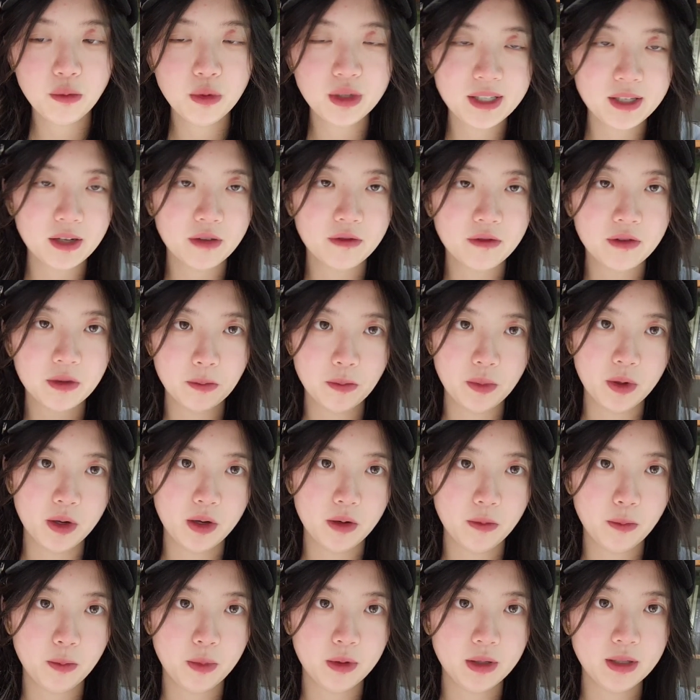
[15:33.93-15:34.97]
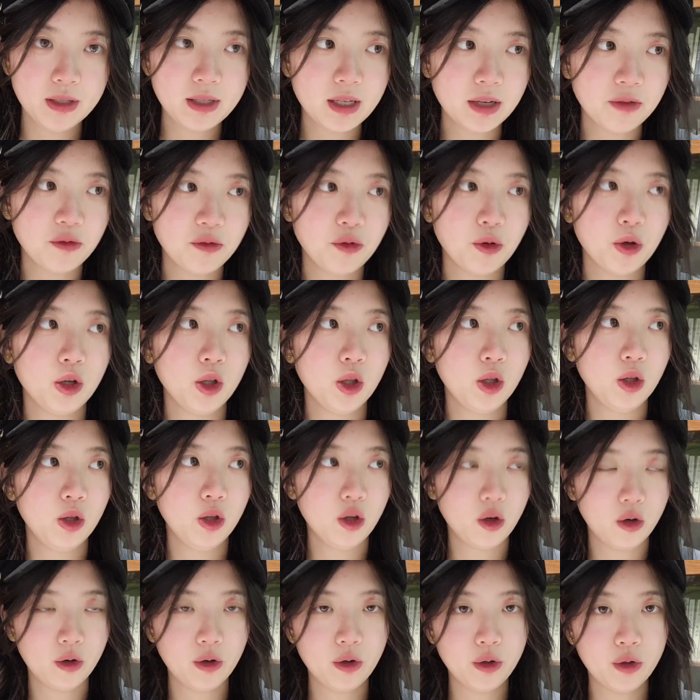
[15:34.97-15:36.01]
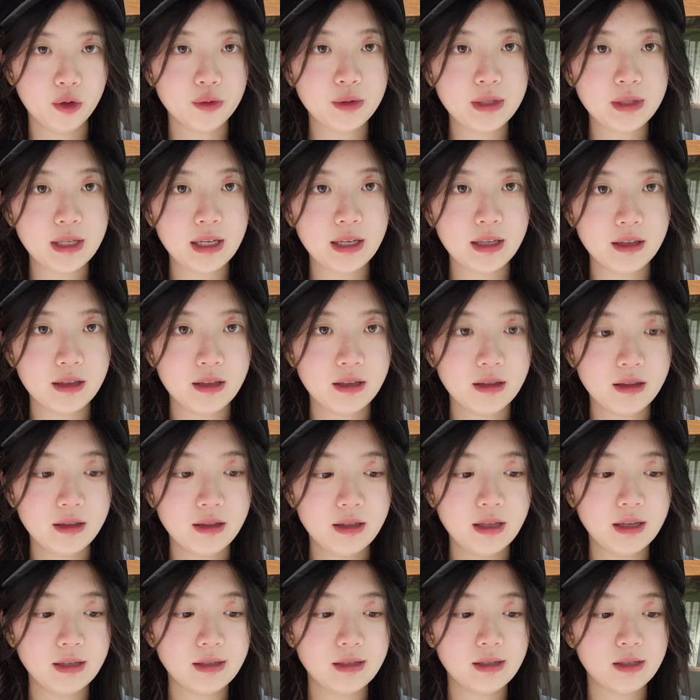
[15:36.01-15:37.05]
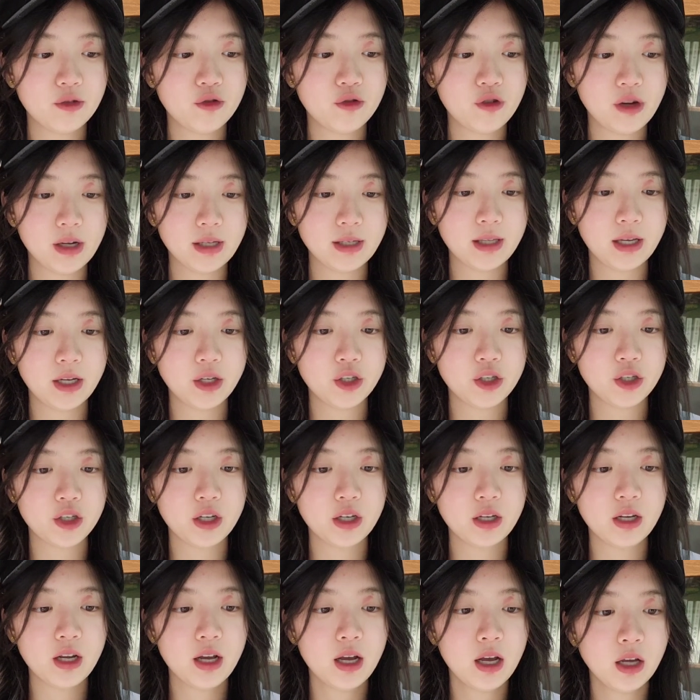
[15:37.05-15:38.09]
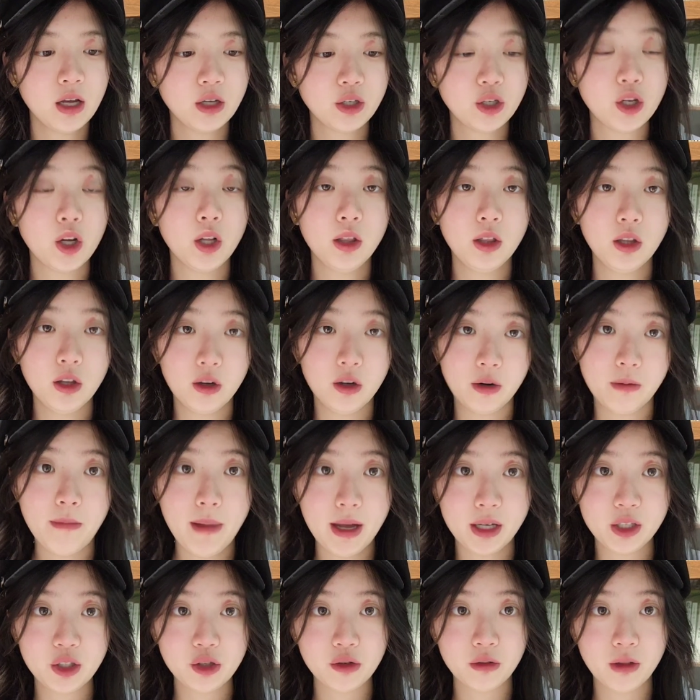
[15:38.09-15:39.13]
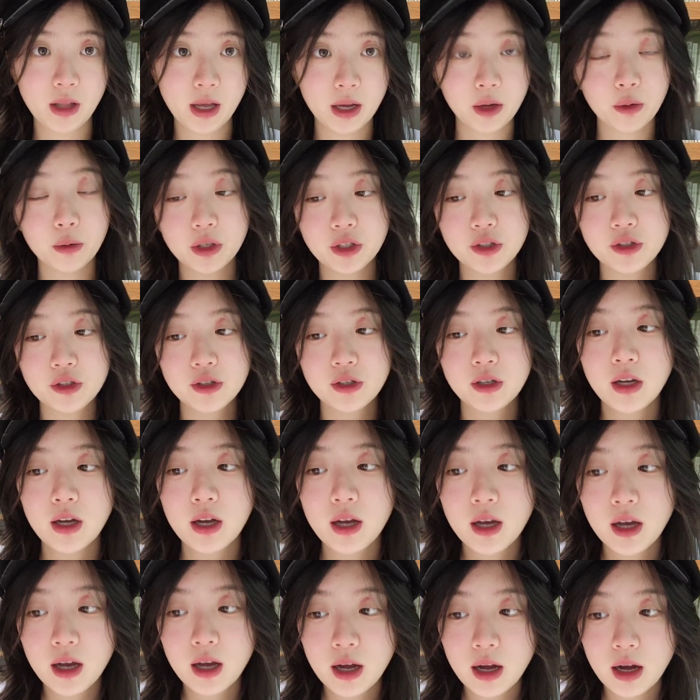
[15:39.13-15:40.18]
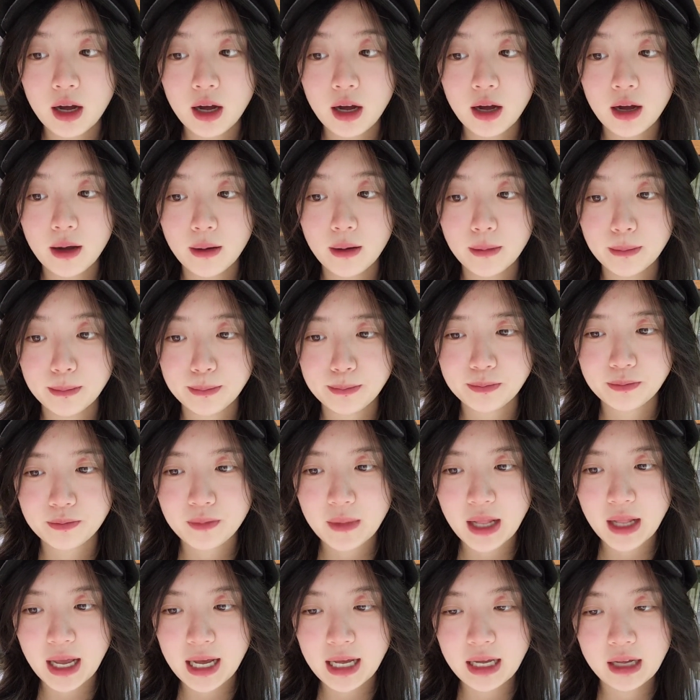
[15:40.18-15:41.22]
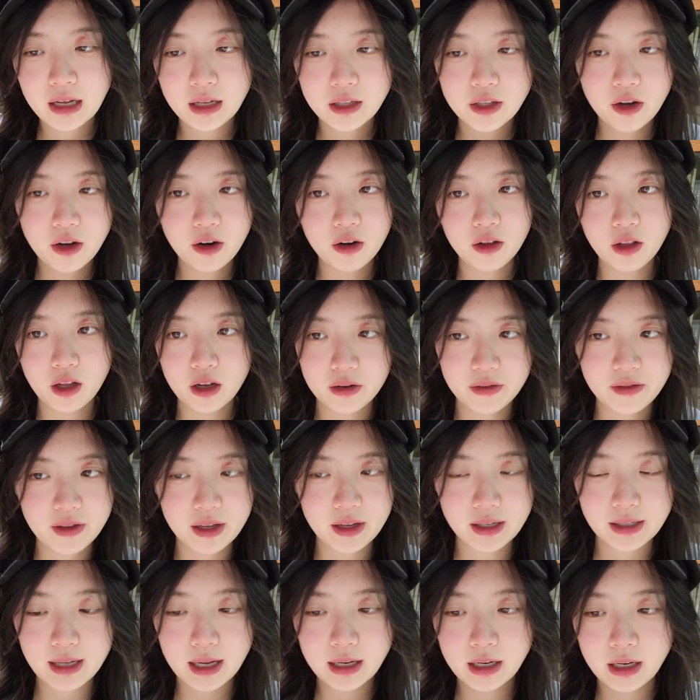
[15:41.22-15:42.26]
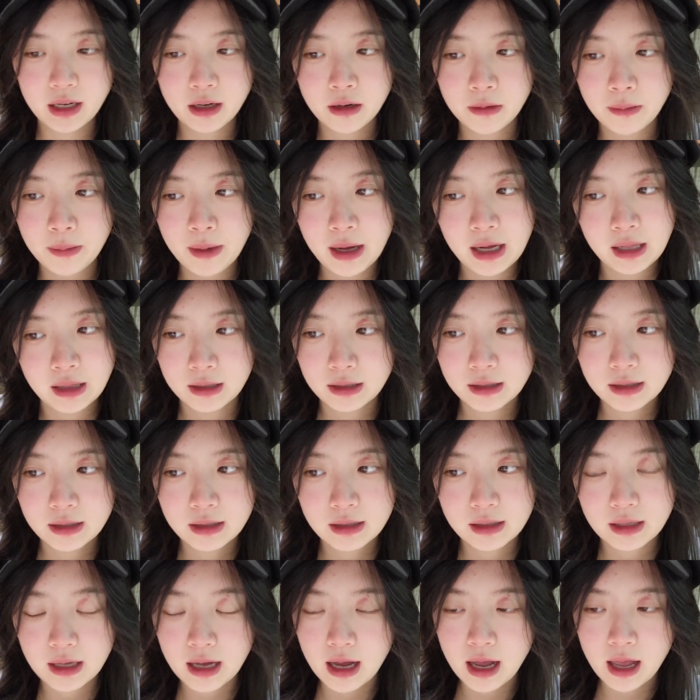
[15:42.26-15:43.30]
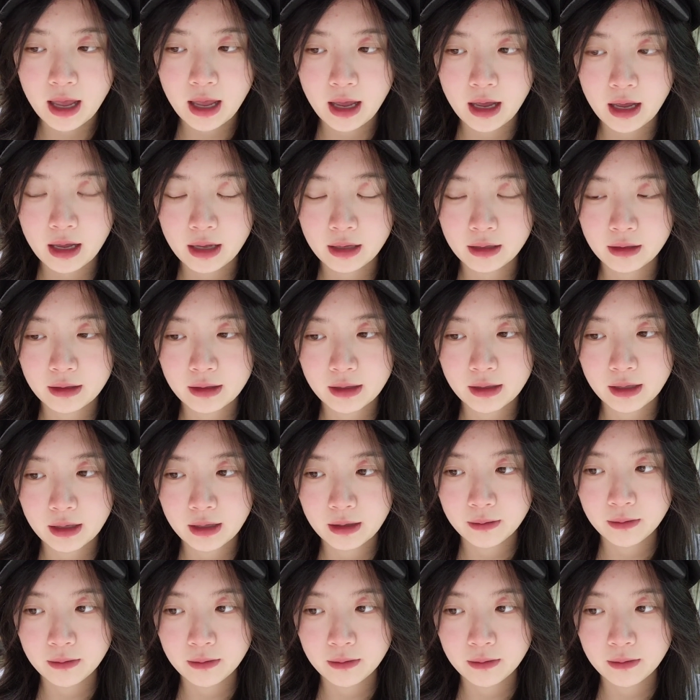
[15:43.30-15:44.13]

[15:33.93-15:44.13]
serve a purpose if you're using this translation to learn Manchu language. There are a lot of things I need to balance, and